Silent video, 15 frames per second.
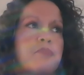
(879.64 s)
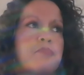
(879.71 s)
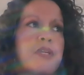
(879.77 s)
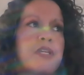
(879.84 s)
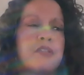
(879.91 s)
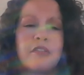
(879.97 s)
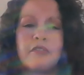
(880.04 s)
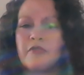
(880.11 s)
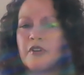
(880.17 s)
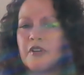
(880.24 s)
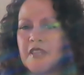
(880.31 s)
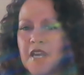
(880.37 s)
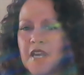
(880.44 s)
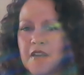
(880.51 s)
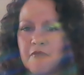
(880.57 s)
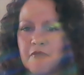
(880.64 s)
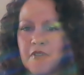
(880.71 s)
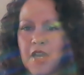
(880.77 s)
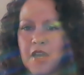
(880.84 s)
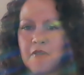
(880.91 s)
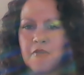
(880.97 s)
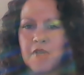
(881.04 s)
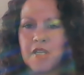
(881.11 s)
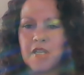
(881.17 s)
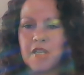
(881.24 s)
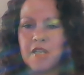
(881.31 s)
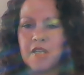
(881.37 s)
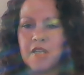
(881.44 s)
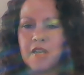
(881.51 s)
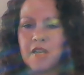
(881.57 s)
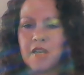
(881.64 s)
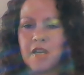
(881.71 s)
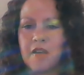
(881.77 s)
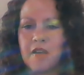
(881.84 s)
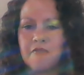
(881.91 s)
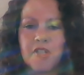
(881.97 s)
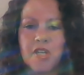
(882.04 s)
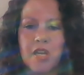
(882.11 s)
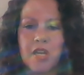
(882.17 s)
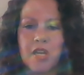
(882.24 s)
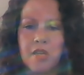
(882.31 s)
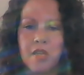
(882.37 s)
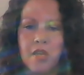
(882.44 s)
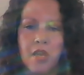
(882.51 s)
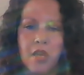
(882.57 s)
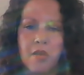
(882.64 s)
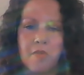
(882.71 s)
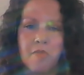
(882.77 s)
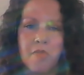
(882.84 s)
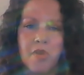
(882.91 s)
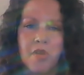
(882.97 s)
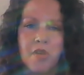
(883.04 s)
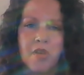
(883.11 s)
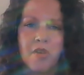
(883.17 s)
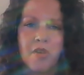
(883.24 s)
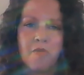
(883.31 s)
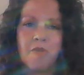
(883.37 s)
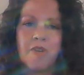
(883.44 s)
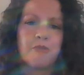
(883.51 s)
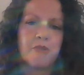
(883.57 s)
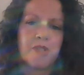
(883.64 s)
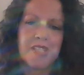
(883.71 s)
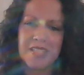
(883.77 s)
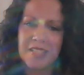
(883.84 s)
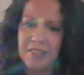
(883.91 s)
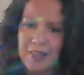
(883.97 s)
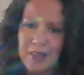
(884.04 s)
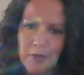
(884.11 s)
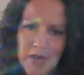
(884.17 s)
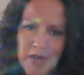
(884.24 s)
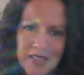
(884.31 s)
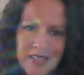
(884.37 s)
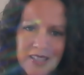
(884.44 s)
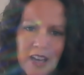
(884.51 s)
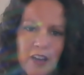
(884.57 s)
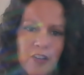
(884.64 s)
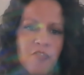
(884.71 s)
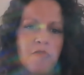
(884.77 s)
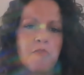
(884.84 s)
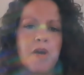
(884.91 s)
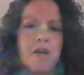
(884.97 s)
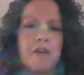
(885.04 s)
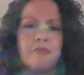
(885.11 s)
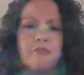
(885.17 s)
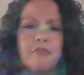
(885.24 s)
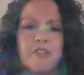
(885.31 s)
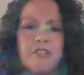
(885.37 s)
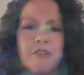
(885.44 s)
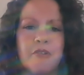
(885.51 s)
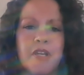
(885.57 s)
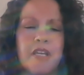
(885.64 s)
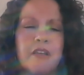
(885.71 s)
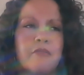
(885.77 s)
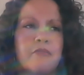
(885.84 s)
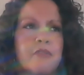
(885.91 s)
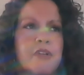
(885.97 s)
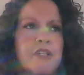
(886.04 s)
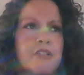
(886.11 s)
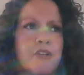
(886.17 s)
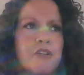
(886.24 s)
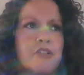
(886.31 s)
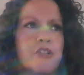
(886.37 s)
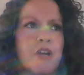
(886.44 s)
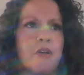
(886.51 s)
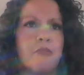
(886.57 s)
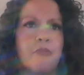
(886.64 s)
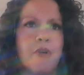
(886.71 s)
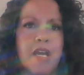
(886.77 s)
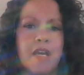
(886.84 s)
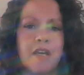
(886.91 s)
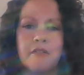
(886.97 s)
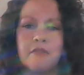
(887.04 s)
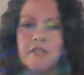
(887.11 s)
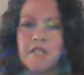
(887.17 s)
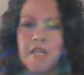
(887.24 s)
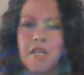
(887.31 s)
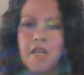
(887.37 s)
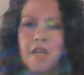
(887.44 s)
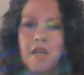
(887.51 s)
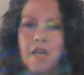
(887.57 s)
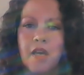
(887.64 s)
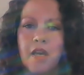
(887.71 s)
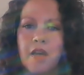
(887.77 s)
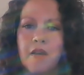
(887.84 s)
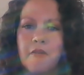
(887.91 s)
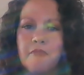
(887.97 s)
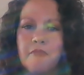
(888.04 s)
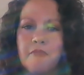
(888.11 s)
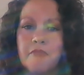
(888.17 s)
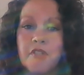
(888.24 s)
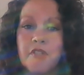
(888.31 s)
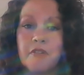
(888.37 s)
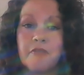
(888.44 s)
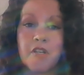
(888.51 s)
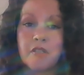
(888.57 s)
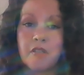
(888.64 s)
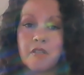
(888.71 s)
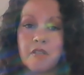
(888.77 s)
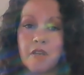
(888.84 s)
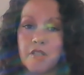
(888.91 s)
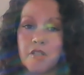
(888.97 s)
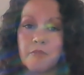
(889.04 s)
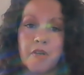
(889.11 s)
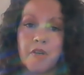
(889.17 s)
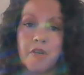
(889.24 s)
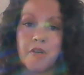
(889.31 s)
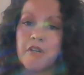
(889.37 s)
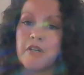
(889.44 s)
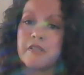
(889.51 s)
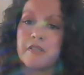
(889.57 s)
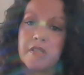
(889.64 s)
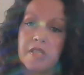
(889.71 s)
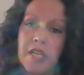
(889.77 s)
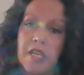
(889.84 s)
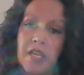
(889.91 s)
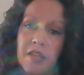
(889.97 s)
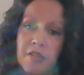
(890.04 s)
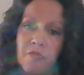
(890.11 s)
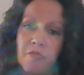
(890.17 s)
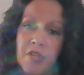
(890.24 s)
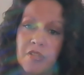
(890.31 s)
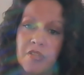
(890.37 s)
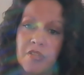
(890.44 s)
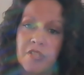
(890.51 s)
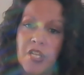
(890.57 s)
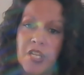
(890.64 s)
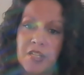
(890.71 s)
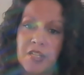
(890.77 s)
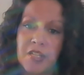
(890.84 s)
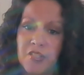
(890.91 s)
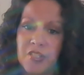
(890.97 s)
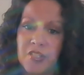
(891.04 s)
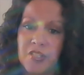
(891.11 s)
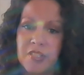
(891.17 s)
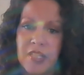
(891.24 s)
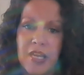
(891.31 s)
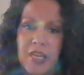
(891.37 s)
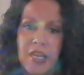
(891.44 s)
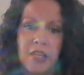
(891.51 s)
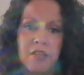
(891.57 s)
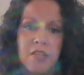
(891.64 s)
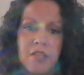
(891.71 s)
piece of work that we have done, which we're still in the midst of, but we're doing research around diverse entrepreneurs and what are the challenges that